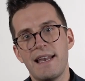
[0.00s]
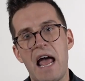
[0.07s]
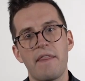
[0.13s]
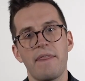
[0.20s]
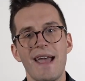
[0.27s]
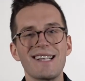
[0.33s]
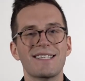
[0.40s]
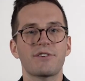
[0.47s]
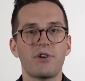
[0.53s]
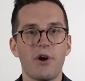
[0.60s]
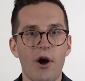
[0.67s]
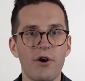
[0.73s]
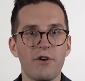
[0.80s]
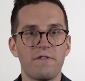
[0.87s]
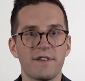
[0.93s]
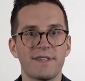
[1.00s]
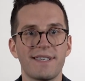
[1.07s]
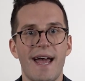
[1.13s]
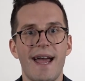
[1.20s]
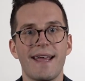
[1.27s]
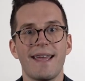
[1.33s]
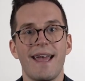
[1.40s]
Now, that's code for
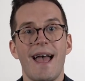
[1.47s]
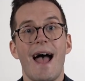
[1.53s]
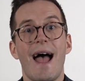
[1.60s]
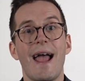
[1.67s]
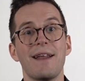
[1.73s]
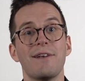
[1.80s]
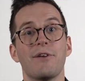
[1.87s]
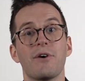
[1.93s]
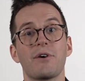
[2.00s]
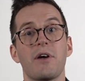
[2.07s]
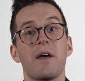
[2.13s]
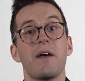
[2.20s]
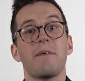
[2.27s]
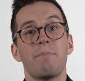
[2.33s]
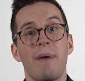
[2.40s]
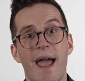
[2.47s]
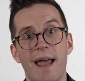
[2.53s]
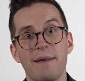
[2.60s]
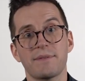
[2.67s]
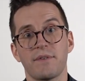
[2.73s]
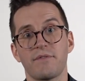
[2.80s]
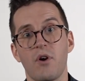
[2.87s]
saying, hey, look,
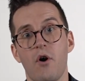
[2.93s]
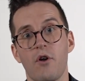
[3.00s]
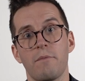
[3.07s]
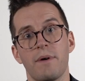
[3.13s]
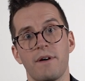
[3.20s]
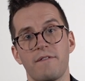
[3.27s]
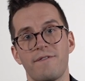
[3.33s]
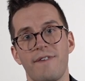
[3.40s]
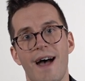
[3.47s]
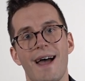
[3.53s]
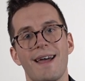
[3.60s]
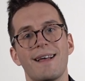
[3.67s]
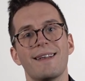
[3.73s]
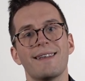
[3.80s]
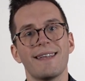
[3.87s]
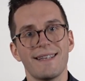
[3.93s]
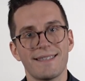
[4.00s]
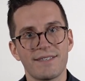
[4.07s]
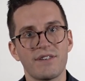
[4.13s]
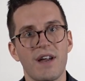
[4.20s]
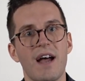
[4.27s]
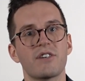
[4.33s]
perhaps we've gone a bit far. Let's
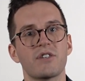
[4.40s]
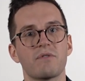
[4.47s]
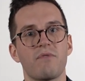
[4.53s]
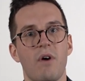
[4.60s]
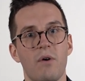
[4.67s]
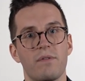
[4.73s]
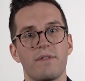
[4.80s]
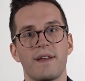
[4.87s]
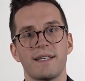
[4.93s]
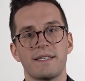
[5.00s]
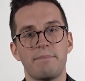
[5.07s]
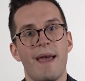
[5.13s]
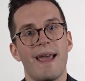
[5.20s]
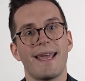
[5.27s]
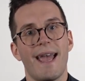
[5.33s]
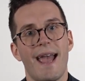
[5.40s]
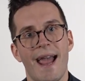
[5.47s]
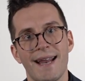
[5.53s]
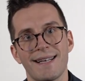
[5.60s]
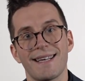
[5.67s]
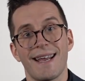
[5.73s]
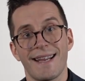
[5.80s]
start to roll things back
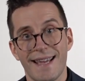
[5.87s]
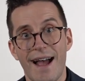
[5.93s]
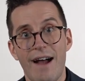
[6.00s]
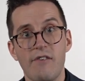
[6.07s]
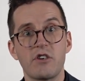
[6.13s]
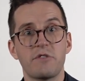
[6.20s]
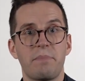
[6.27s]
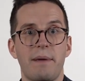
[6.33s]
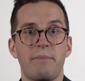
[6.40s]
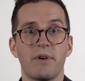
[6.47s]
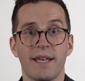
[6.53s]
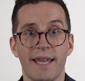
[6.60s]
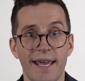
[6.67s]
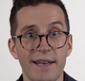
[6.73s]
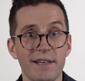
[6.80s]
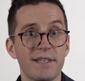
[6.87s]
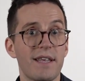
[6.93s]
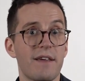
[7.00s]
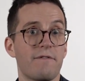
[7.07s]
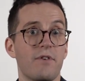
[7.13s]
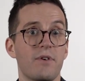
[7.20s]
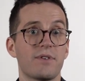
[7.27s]
and encourage people to get into
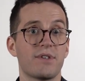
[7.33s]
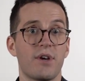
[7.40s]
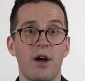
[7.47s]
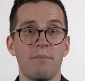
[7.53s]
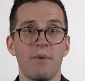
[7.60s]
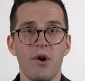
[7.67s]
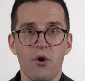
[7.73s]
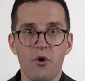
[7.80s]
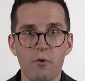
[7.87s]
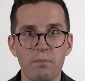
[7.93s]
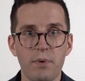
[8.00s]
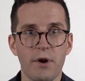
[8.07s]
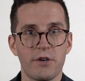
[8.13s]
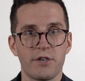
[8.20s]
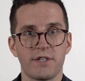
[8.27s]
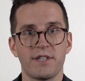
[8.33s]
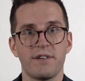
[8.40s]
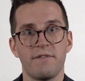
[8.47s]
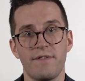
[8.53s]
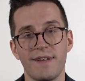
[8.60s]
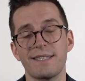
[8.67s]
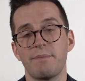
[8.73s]
their first home or purchase an
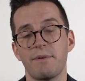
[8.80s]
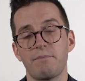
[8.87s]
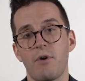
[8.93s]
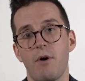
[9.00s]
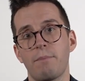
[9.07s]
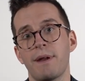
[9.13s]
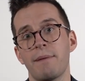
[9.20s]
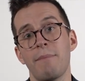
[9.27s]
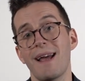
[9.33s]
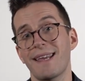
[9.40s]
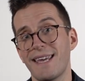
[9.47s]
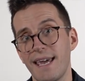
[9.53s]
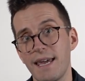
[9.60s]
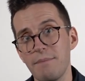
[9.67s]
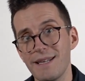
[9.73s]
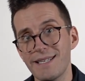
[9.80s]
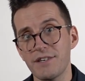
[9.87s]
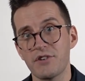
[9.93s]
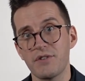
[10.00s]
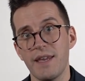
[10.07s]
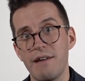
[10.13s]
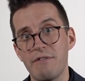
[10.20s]
investment property. My key
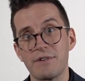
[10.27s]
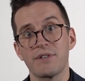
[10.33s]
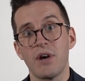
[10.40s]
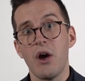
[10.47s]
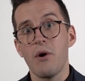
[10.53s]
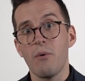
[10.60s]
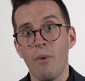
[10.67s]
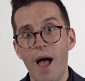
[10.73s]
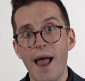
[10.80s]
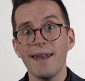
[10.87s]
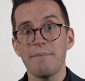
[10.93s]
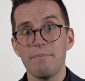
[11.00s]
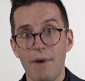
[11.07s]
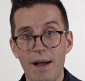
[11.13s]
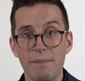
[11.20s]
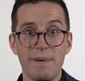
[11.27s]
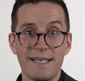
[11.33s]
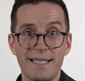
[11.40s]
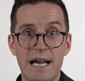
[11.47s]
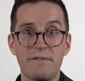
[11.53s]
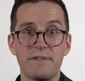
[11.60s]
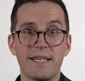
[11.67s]
message there is, while it might be
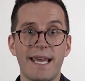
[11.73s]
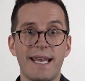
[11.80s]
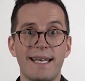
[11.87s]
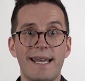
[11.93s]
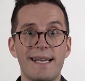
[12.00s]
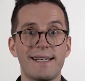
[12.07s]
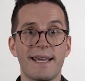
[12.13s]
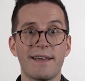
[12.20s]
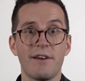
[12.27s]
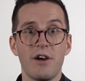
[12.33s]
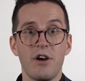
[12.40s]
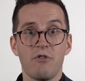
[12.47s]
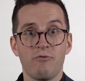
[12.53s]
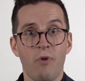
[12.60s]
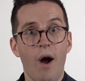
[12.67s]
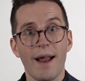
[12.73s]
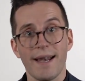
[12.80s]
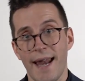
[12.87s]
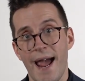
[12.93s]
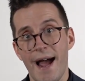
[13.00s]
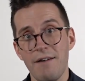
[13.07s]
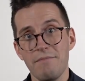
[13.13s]
tough to get lending right
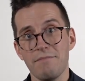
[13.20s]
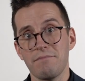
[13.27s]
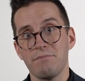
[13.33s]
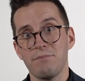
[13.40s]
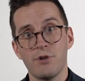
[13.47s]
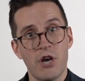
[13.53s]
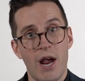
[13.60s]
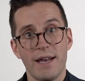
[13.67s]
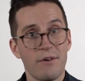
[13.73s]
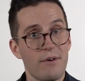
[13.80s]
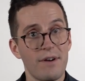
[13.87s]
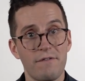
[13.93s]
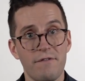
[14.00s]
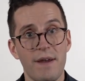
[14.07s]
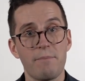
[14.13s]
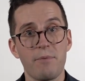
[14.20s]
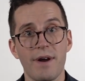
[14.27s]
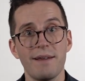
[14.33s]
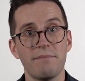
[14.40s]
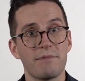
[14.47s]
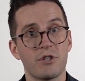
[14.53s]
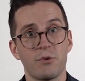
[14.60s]
now, January and
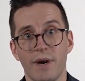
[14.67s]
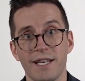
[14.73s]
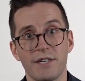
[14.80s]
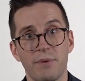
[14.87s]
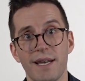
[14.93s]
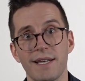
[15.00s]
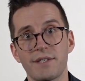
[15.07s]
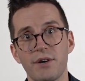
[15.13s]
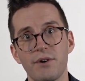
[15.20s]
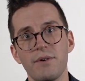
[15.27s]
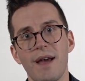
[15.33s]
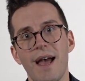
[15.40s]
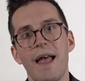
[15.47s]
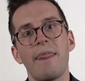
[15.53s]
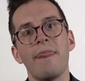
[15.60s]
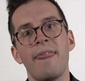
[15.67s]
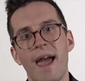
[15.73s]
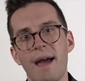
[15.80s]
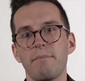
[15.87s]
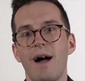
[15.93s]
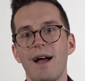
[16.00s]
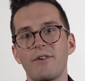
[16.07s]
February 2022,
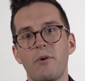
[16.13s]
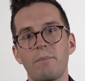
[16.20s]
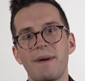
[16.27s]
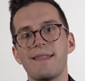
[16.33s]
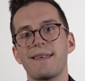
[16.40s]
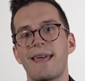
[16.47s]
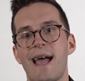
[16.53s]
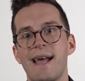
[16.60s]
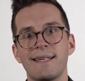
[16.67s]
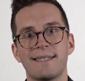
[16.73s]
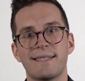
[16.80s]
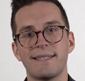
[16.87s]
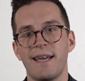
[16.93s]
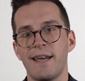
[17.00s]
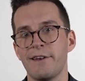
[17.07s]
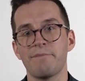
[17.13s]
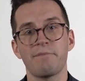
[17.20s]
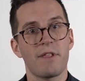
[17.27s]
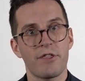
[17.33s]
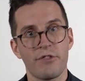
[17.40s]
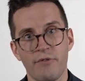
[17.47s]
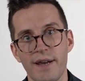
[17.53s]
that might not be the case in
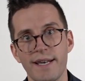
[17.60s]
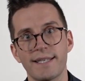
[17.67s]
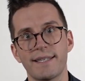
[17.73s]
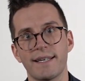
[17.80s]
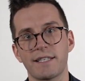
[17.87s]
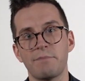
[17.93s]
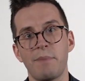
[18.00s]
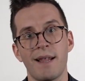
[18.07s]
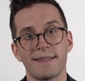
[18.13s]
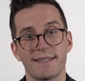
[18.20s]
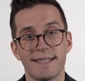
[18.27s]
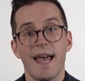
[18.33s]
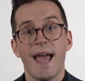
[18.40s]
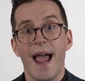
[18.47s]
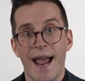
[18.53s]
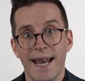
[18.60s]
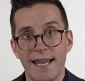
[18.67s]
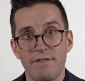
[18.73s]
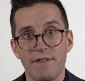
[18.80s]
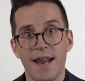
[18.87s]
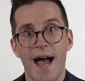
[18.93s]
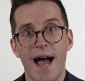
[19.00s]
3 to 6 months and
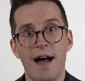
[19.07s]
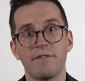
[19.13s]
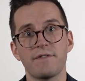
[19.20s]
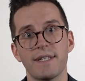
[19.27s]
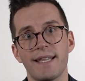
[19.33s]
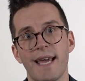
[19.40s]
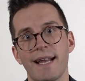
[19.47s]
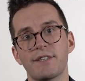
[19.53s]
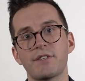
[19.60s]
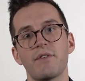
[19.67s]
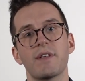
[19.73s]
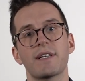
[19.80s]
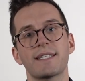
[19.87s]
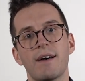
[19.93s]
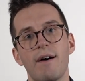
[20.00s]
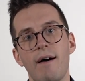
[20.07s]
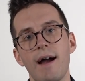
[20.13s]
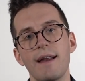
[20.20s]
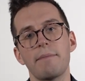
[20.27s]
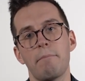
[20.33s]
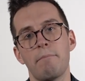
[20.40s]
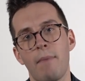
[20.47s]
even after that. So the
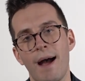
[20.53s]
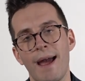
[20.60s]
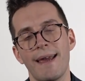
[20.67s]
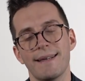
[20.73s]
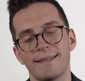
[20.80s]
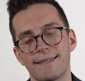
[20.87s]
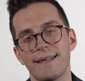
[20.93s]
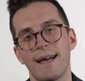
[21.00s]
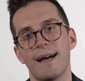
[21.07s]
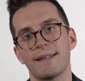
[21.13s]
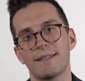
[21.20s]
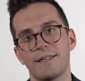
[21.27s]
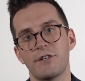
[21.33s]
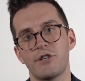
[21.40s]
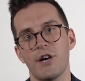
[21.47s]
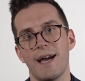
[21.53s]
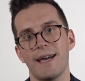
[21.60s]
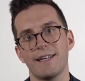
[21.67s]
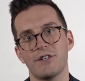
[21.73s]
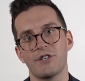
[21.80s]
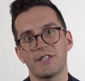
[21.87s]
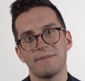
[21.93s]
tide may start to
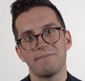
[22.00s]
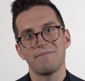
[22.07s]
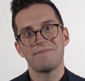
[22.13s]
change.